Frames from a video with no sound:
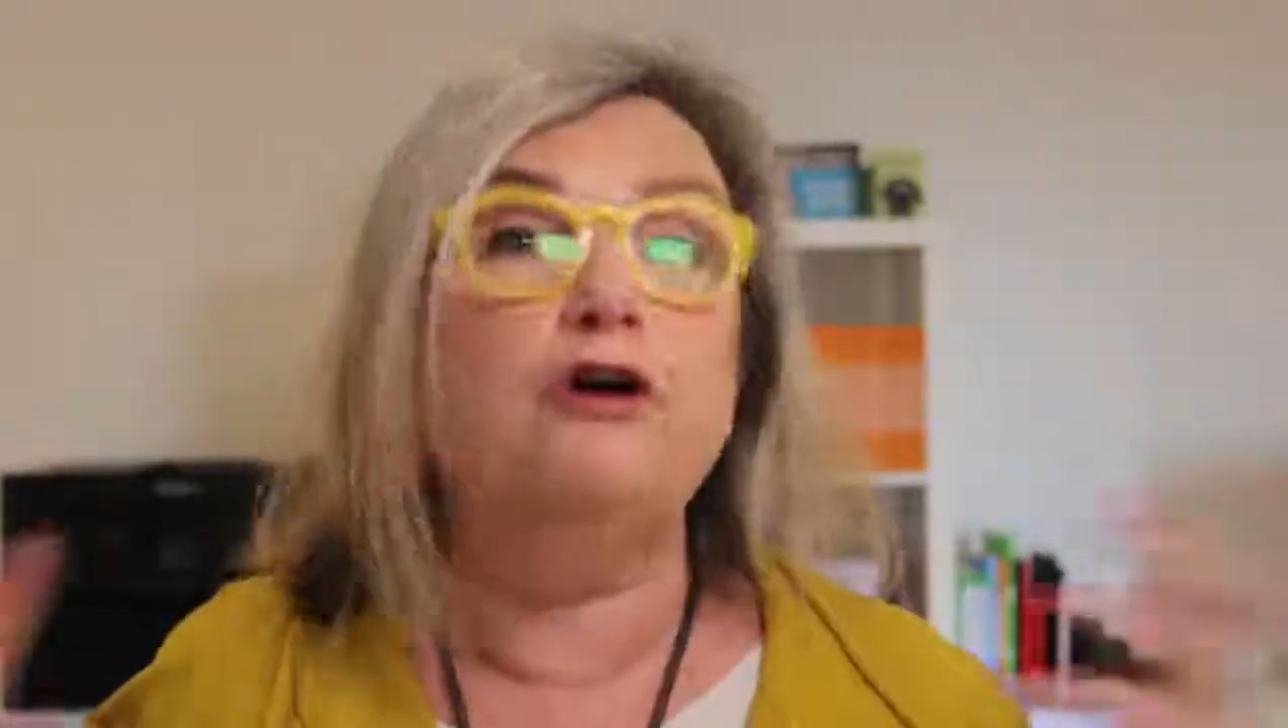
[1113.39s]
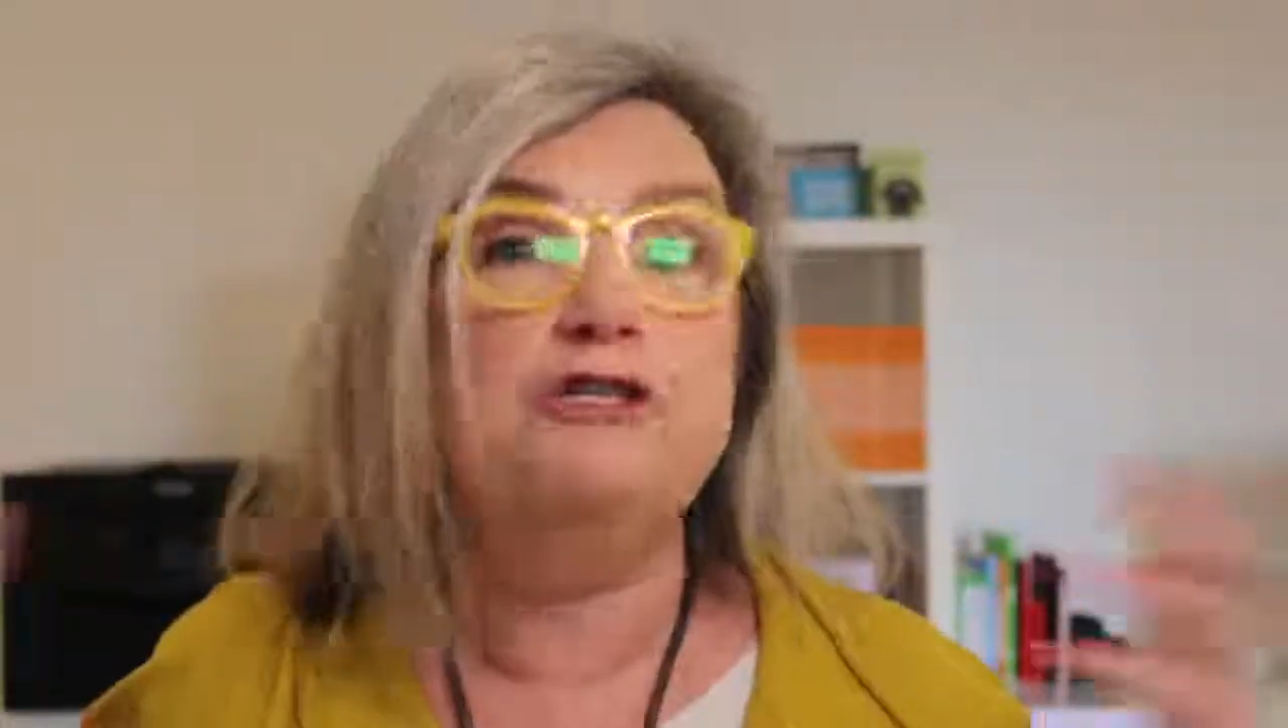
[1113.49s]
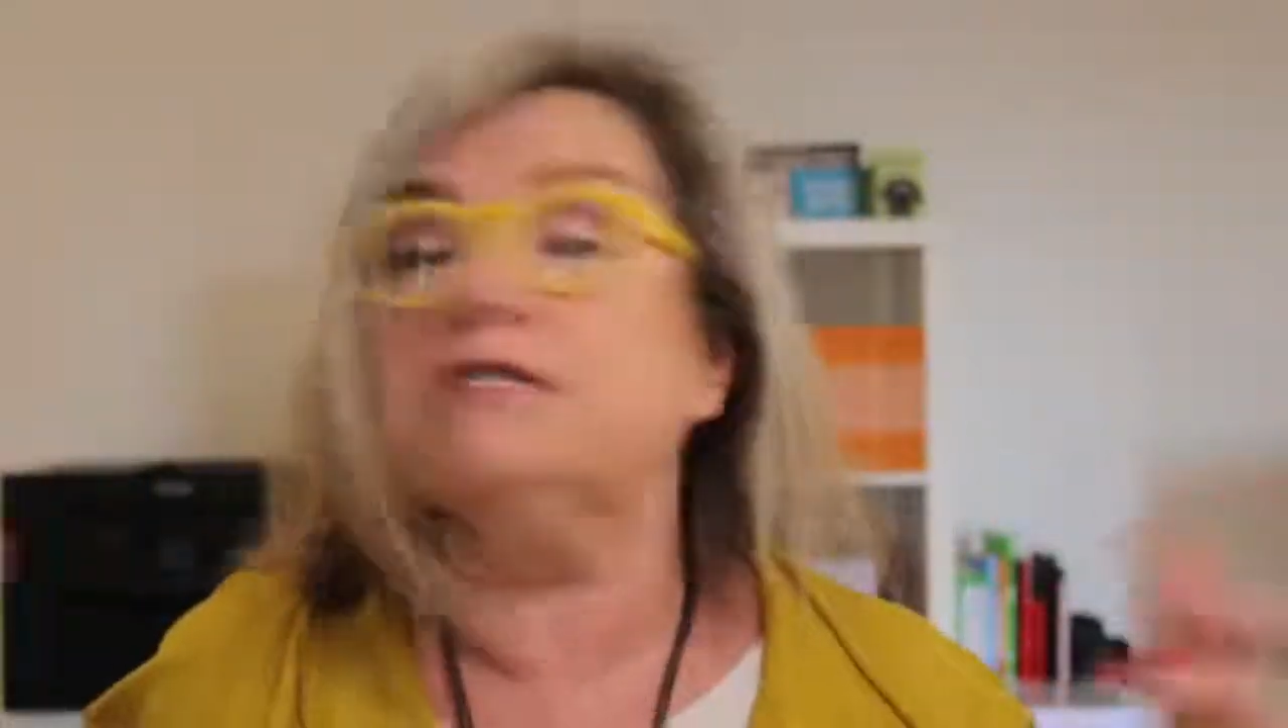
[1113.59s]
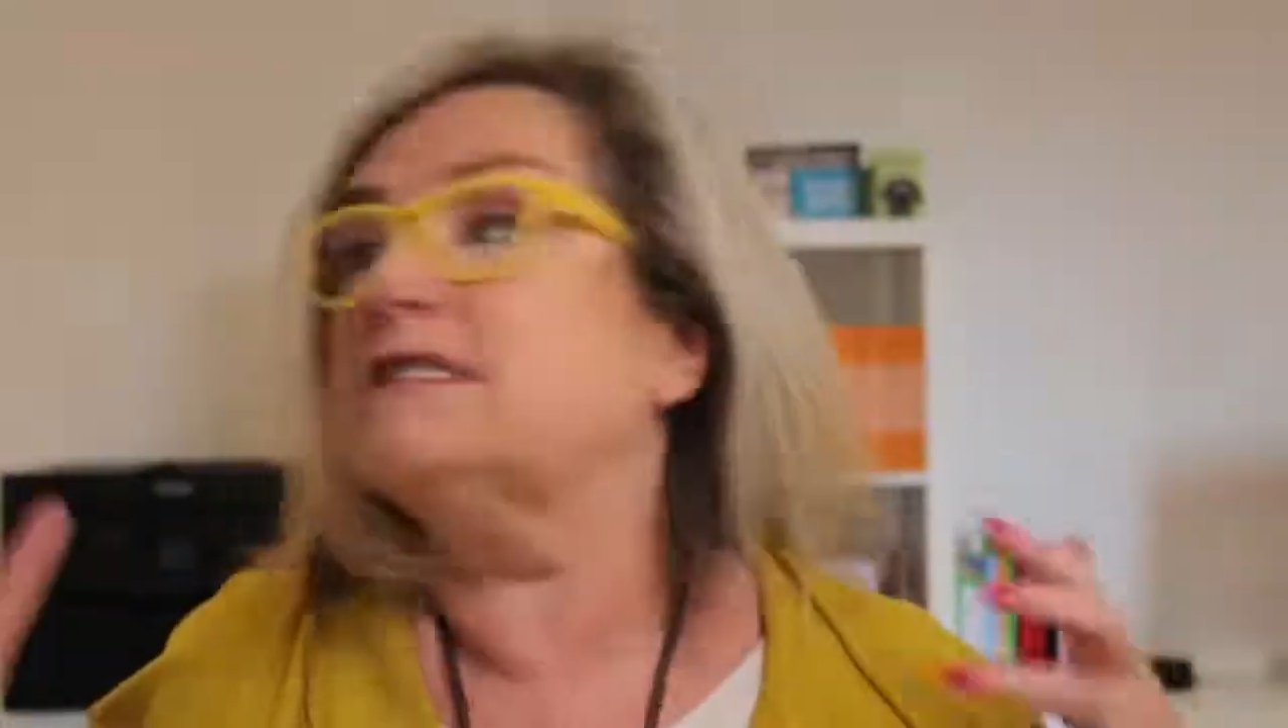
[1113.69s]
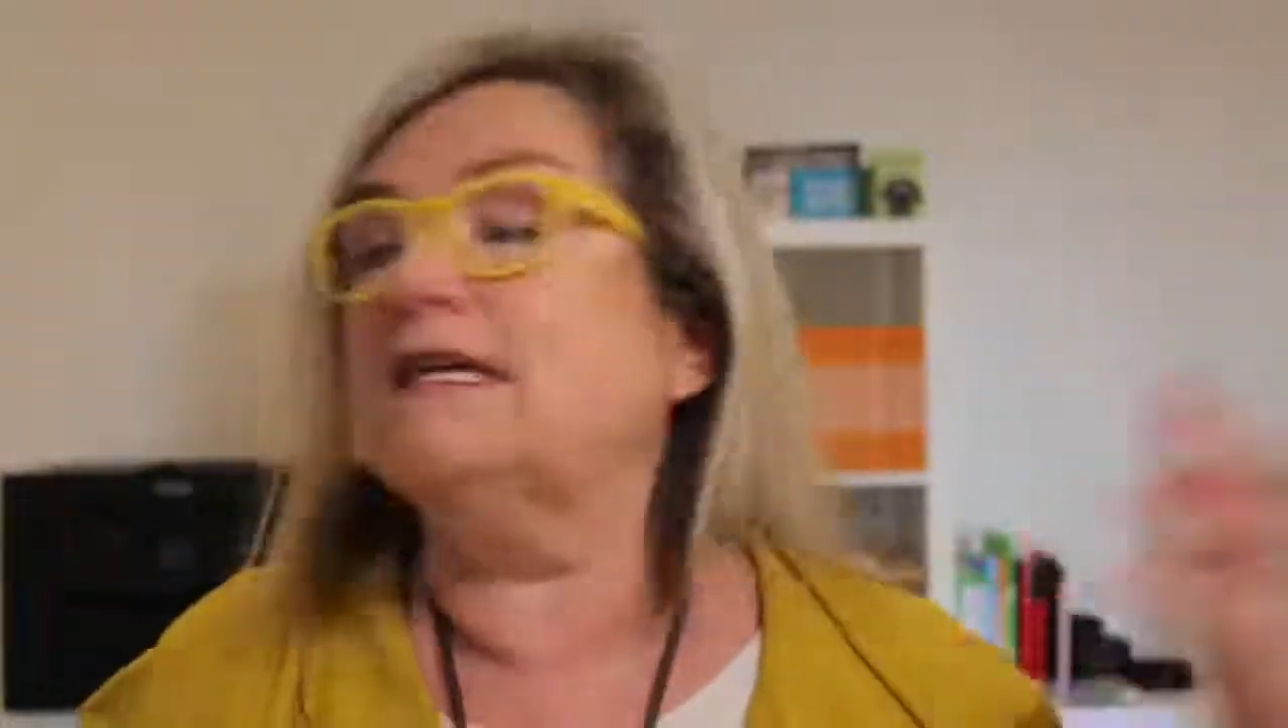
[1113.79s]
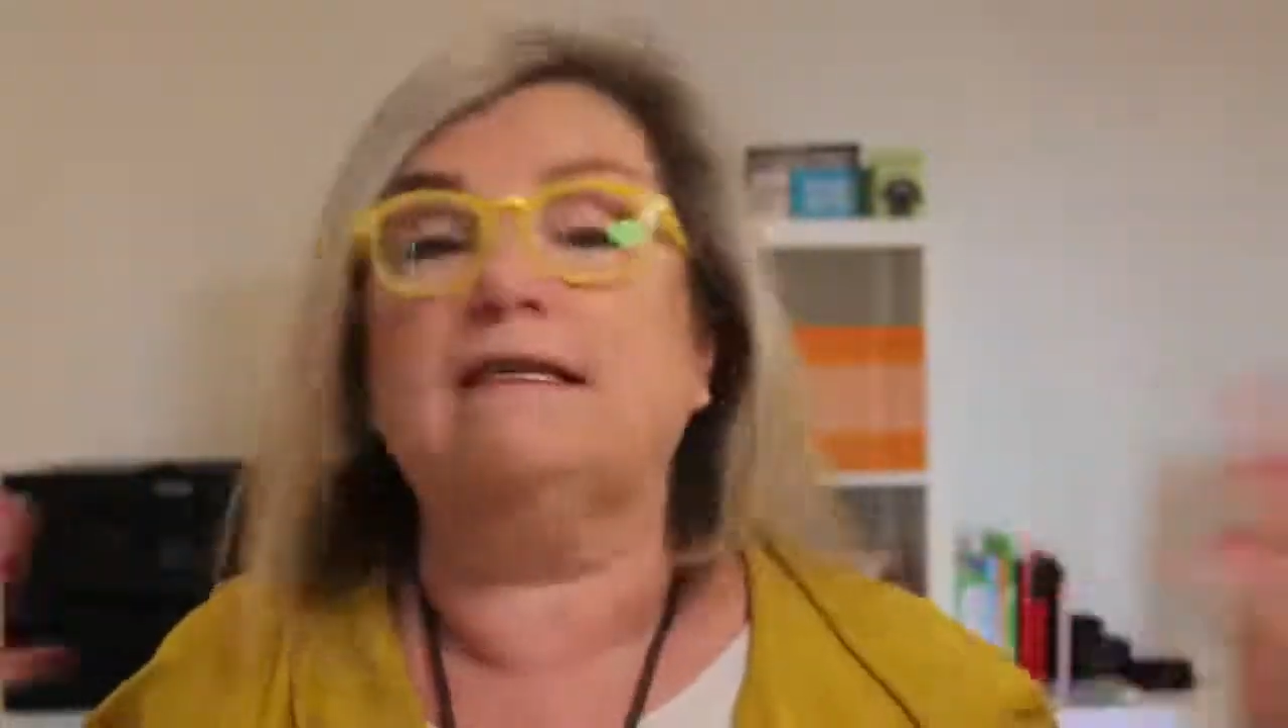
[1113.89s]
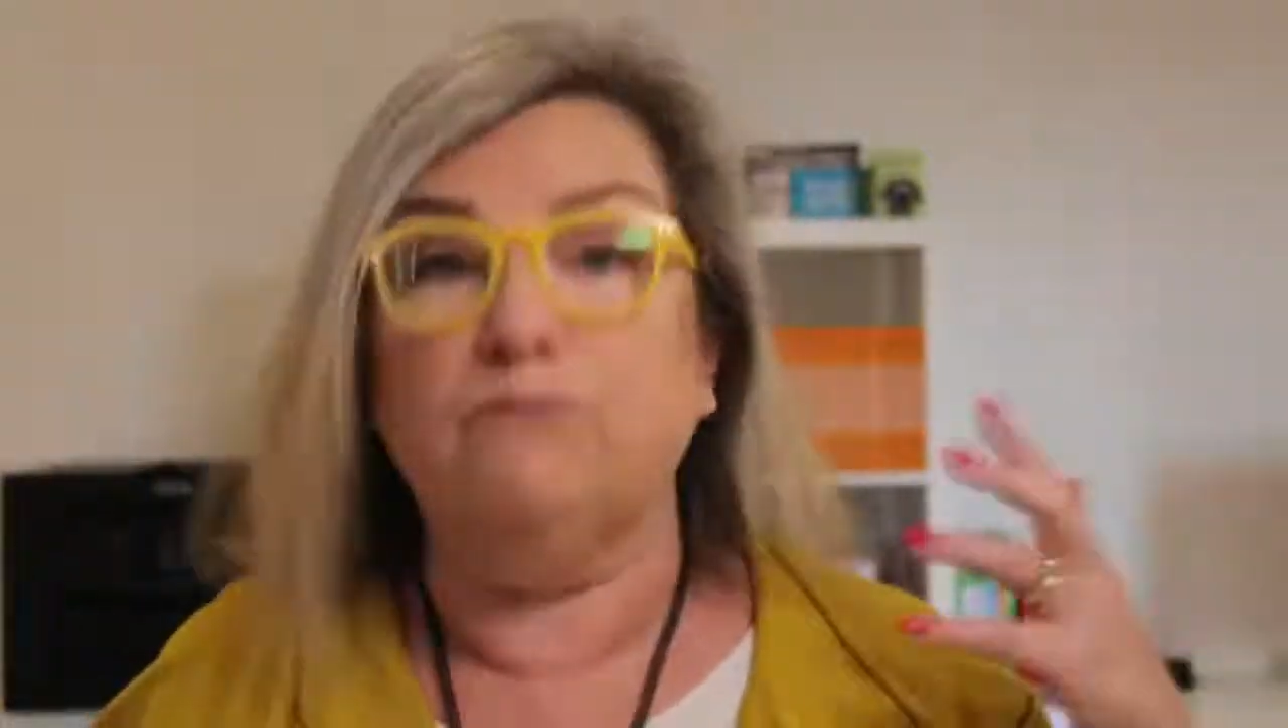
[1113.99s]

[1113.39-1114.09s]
urgency,